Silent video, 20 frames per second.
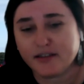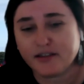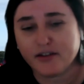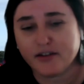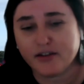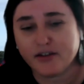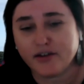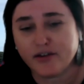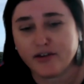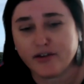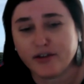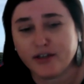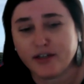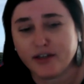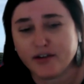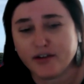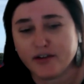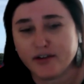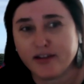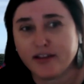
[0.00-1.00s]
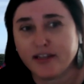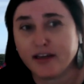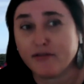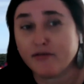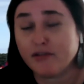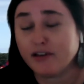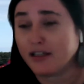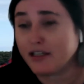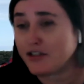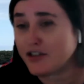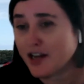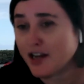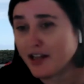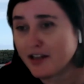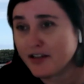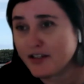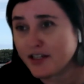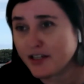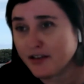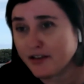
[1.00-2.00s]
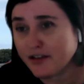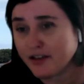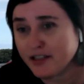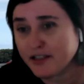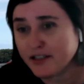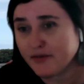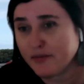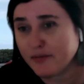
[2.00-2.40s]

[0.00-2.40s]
So, they're really challenging things